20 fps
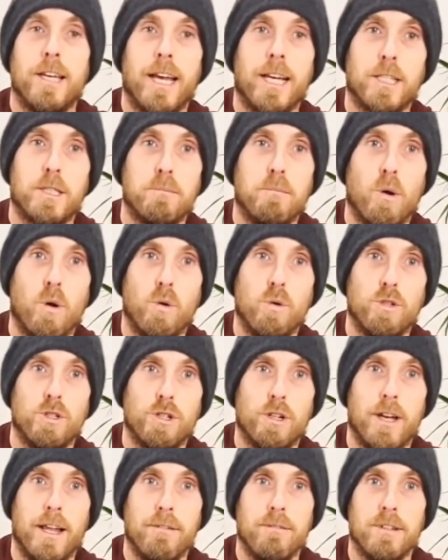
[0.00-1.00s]

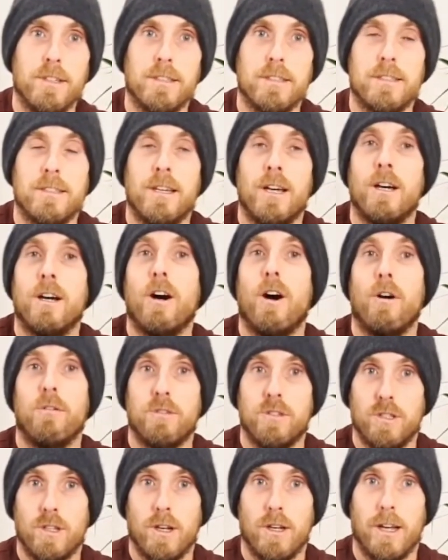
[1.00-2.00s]
exposure levels of
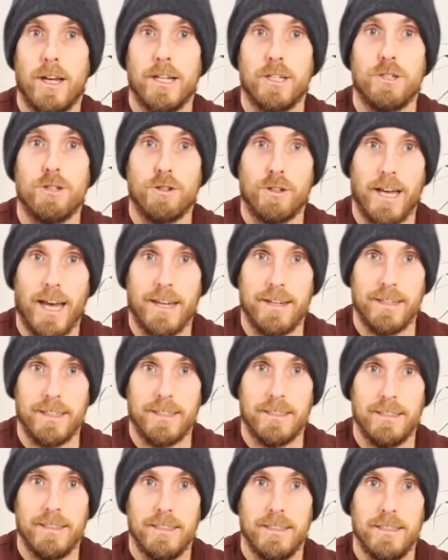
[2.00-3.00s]
sunlight you're getting.